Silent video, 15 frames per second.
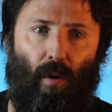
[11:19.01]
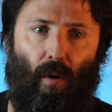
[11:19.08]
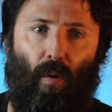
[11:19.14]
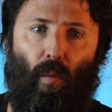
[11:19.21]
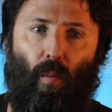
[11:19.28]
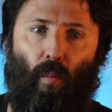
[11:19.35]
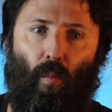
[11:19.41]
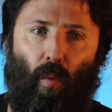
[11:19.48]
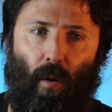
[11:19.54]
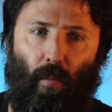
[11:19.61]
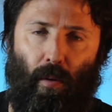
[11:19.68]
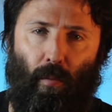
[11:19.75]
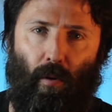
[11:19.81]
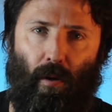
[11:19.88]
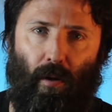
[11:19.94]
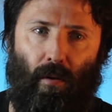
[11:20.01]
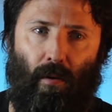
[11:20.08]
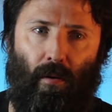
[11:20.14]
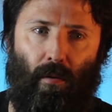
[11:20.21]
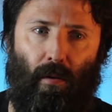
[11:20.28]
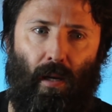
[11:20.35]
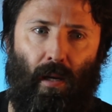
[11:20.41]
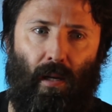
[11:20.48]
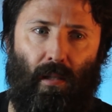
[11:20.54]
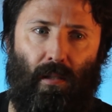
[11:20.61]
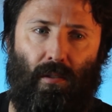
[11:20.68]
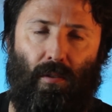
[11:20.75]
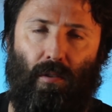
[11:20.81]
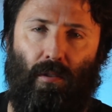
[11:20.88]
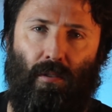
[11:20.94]
what we want to do
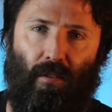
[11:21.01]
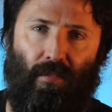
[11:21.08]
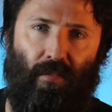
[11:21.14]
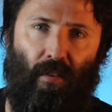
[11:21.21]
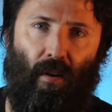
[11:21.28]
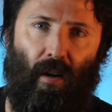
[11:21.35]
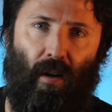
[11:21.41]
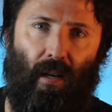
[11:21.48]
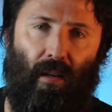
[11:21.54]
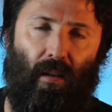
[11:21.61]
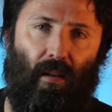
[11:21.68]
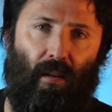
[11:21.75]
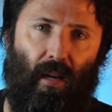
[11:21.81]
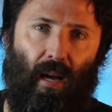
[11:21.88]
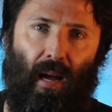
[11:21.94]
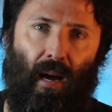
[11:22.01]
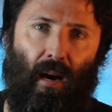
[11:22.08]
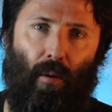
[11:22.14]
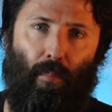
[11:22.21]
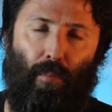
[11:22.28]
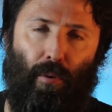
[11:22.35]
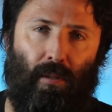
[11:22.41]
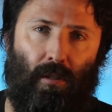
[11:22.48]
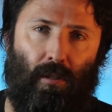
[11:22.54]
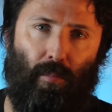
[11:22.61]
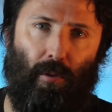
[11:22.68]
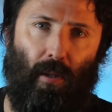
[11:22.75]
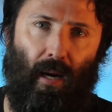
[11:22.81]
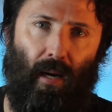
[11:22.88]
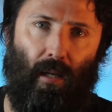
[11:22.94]
is define our
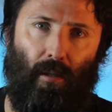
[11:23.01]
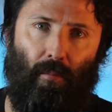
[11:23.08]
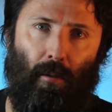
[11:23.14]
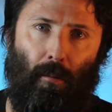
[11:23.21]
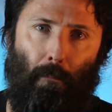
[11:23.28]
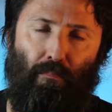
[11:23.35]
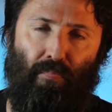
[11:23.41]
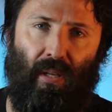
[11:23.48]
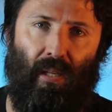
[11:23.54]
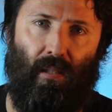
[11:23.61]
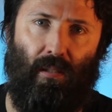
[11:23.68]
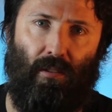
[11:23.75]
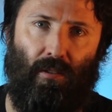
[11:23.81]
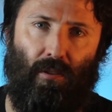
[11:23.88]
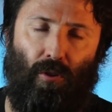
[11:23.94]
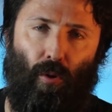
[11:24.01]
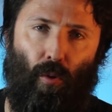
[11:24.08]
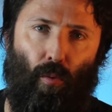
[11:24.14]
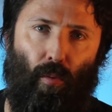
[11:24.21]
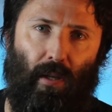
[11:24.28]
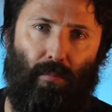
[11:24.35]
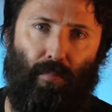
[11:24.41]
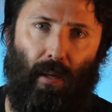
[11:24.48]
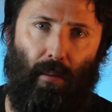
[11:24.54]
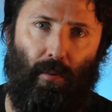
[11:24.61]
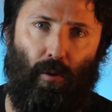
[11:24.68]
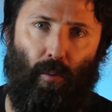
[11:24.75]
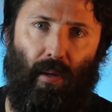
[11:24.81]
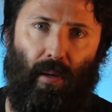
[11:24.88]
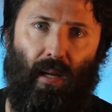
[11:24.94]
principal argument to always be
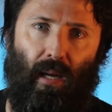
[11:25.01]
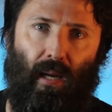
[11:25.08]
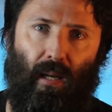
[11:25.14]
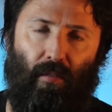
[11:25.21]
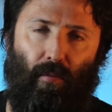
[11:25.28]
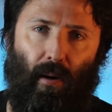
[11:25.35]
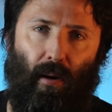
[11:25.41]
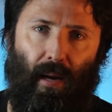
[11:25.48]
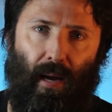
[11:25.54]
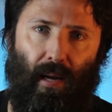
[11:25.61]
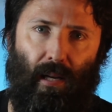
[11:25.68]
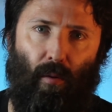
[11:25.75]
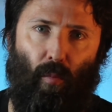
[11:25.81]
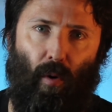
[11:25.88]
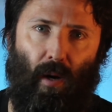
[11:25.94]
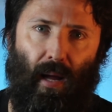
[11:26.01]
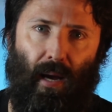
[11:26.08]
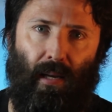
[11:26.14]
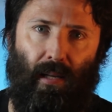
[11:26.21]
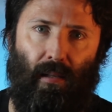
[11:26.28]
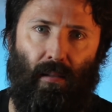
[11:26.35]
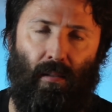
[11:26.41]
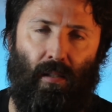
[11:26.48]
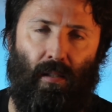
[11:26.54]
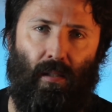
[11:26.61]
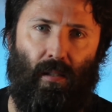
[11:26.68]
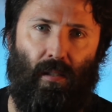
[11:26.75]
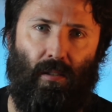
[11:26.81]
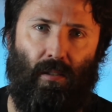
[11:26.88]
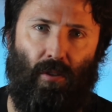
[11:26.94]
between negative 180 and 180.
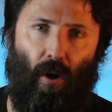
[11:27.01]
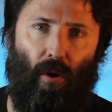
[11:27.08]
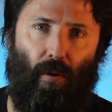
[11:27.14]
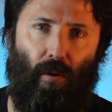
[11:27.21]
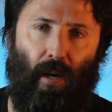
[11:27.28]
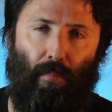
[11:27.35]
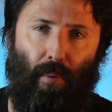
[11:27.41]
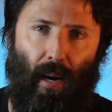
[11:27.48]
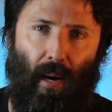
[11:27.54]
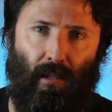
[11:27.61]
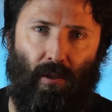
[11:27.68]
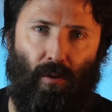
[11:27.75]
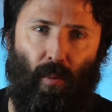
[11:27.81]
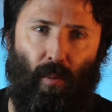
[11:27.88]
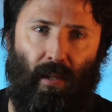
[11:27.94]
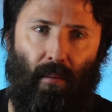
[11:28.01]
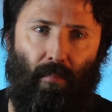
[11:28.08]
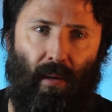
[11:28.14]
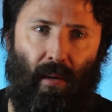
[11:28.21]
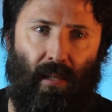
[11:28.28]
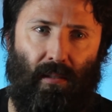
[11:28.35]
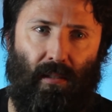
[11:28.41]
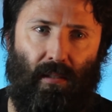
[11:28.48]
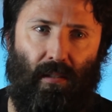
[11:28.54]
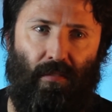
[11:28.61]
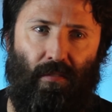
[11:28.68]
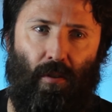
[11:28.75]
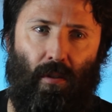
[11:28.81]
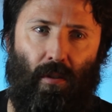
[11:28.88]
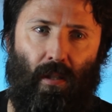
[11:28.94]
So in practice, what that means is
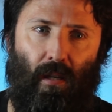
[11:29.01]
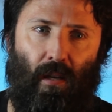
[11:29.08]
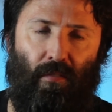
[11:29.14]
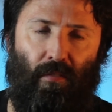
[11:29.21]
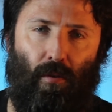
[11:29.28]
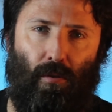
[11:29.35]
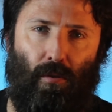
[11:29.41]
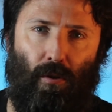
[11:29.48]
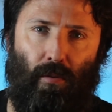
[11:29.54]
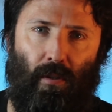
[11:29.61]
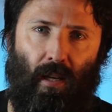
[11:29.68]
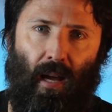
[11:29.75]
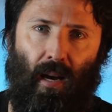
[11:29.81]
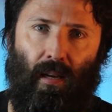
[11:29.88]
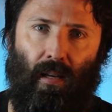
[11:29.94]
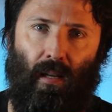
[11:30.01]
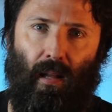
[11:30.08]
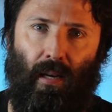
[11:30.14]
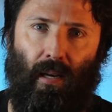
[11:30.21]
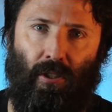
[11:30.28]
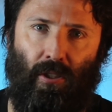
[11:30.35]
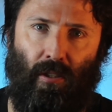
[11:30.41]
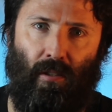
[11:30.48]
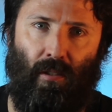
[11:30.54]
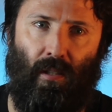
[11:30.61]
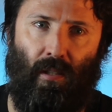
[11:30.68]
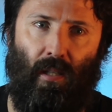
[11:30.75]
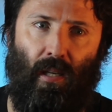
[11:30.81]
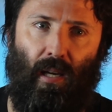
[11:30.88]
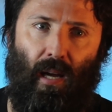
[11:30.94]
if you're doing a calculation
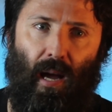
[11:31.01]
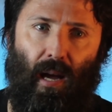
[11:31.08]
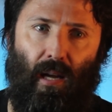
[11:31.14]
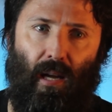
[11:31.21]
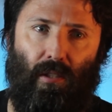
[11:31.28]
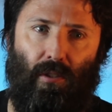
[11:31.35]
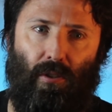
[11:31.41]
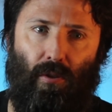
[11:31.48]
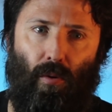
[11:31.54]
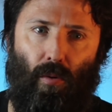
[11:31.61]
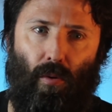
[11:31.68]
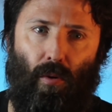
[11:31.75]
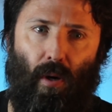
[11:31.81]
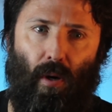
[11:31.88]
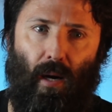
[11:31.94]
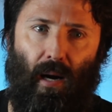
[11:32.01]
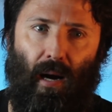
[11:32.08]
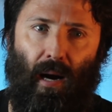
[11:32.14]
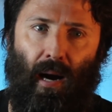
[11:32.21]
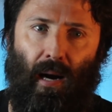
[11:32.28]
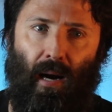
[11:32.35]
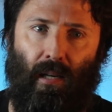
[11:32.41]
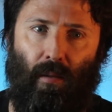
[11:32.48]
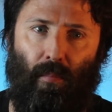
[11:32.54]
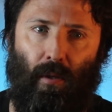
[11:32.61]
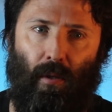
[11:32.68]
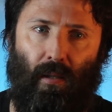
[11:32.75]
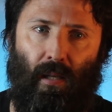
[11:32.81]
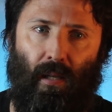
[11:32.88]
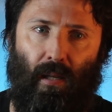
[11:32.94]
and your argument
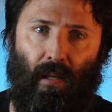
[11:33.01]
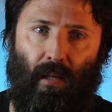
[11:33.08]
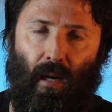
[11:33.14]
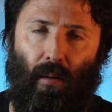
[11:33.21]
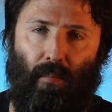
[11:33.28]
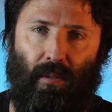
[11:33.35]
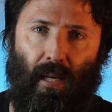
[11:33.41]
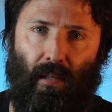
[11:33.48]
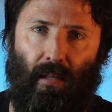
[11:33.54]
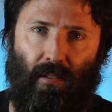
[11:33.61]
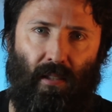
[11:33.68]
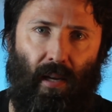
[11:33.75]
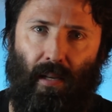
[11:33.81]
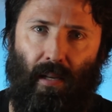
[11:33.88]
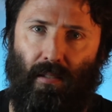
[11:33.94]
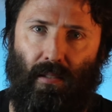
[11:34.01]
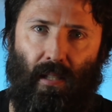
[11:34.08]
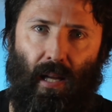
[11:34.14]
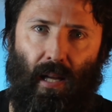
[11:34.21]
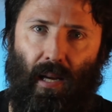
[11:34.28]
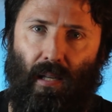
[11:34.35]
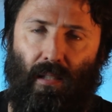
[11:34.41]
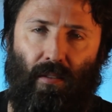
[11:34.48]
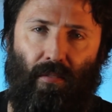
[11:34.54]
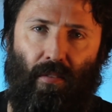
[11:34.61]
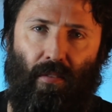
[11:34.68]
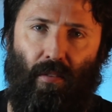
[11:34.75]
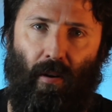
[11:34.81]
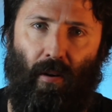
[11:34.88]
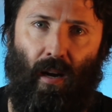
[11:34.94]
here comes out, say, as negative
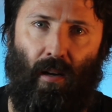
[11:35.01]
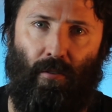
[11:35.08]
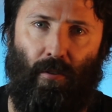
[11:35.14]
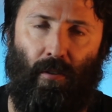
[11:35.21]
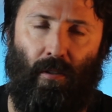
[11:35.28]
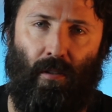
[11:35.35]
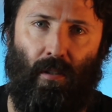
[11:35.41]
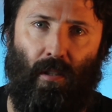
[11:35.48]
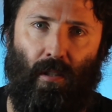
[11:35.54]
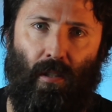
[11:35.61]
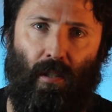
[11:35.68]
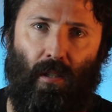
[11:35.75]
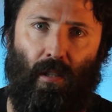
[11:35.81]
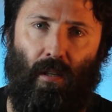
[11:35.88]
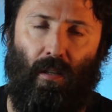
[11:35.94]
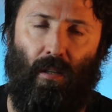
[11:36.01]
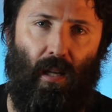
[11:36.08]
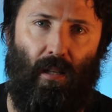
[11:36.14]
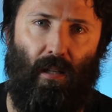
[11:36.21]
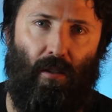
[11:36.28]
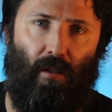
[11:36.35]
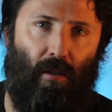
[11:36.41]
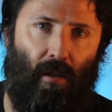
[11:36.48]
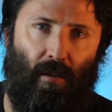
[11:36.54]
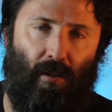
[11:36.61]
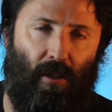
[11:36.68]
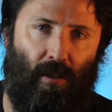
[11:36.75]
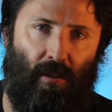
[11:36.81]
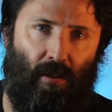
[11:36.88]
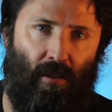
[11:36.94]
300, then you can
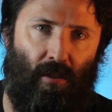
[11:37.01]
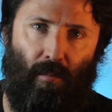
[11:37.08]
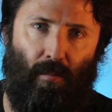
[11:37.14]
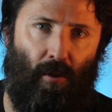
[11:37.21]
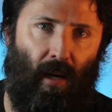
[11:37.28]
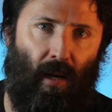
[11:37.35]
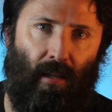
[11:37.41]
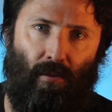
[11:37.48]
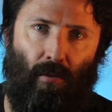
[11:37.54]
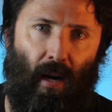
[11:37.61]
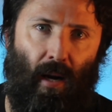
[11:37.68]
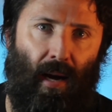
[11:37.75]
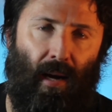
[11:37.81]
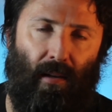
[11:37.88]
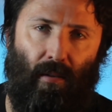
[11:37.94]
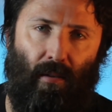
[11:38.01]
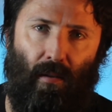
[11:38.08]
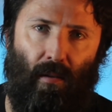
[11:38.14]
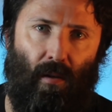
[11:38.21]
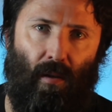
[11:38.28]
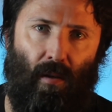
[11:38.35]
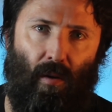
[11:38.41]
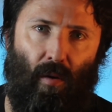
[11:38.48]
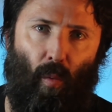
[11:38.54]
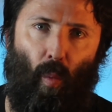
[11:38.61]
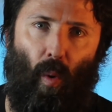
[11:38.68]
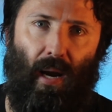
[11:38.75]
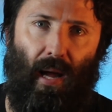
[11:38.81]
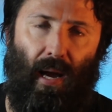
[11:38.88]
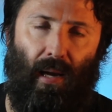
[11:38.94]
just subtract or add
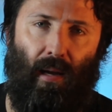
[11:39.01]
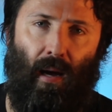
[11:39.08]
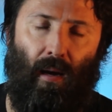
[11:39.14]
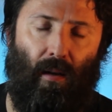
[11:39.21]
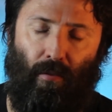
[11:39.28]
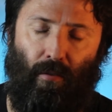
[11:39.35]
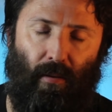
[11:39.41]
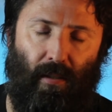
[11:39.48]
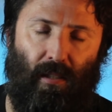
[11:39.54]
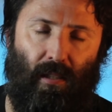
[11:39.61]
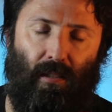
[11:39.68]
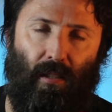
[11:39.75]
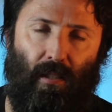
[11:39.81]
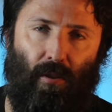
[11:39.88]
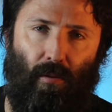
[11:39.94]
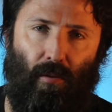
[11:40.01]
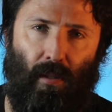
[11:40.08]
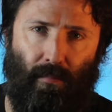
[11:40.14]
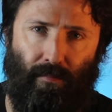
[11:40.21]
360 to it